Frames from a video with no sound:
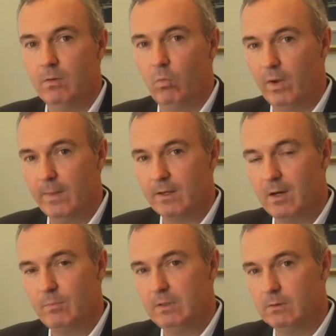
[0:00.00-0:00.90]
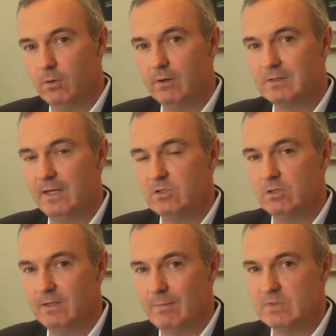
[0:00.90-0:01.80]
When the company lawyer takes
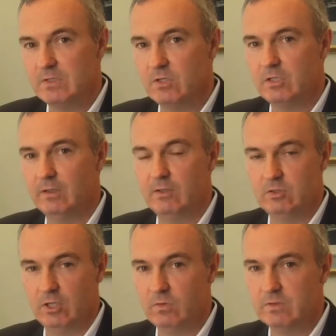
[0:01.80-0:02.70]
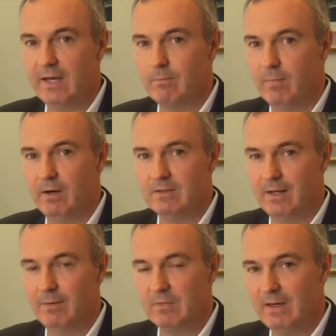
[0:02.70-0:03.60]
your deposition in a Jones Act
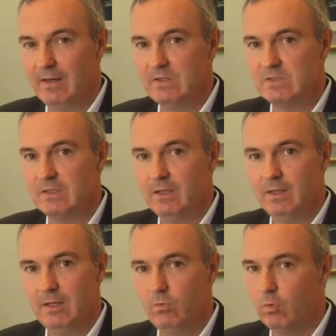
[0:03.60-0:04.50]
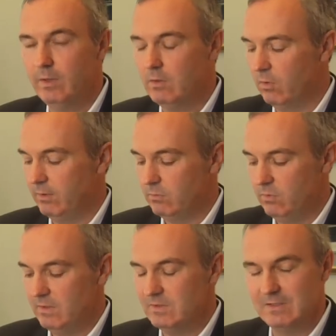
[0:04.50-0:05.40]
maritime case, he will be going
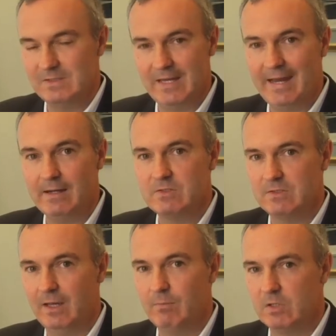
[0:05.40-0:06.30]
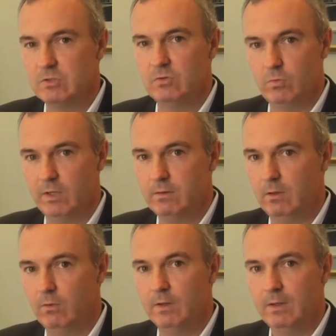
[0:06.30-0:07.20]
through these exact same issues with
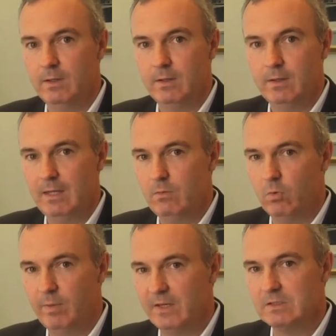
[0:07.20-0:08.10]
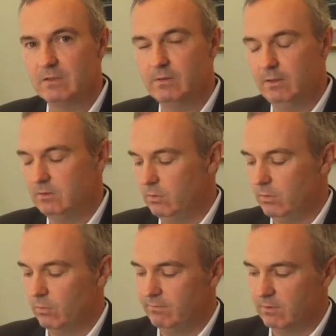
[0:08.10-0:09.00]
you. He will basically do
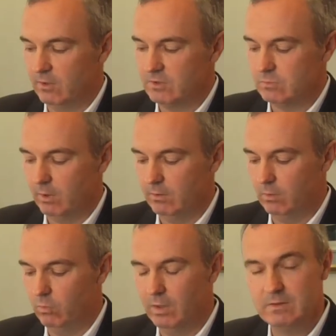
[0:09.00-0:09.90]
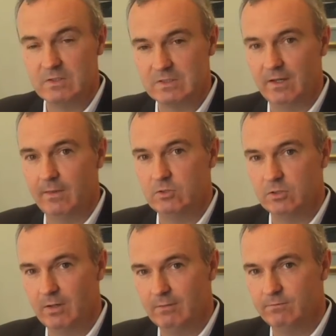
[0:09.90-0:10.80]
the reverse, where he'll want to say that
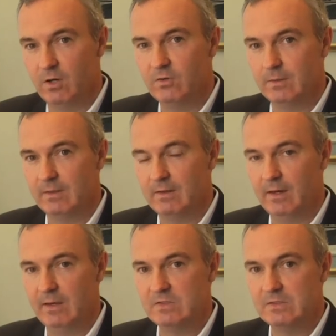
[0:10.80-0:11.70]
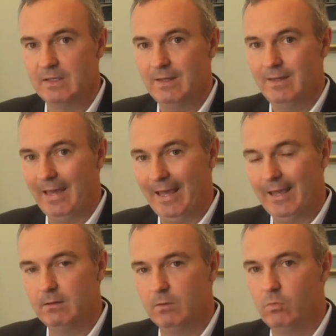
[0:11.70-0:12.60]
you're at fault in the case,
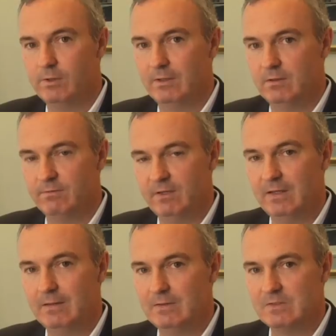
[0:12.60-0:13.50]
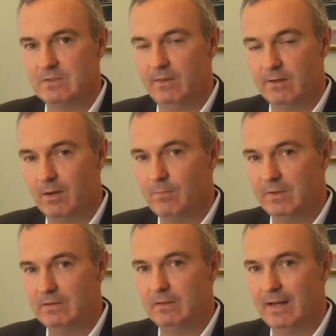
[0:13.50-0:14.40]
and he'll want to defend and say the
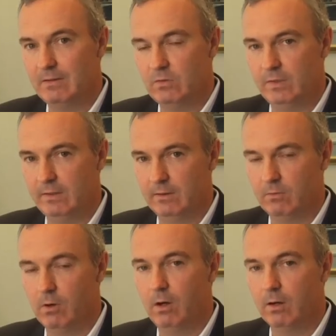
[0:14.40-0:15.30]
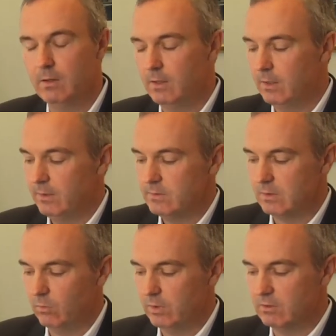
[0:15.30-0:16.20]
company did not do anything wrong.
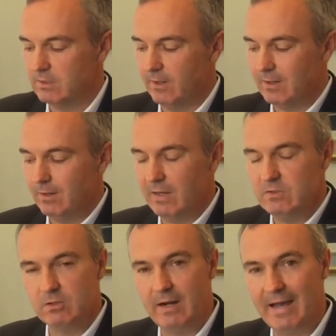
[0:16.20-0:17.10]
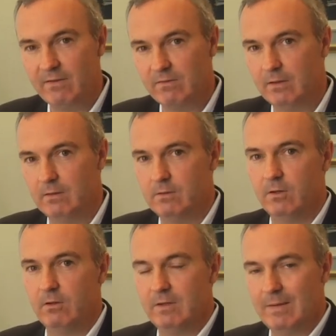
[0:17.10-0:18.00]
So when you're talking about your accident
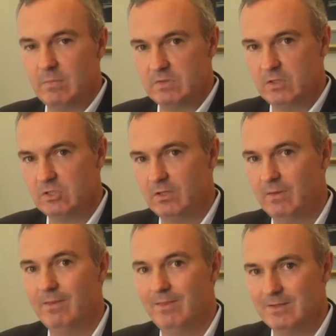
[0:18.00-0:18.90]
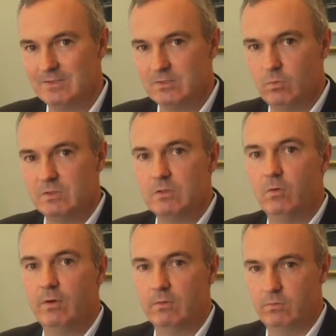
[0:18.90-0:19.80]
during your deposition, this is what's
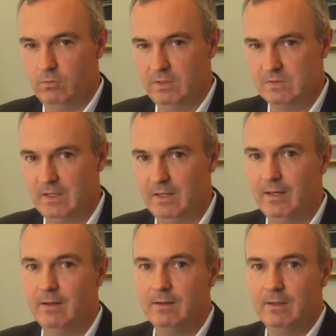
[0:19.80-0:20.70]
going through his head.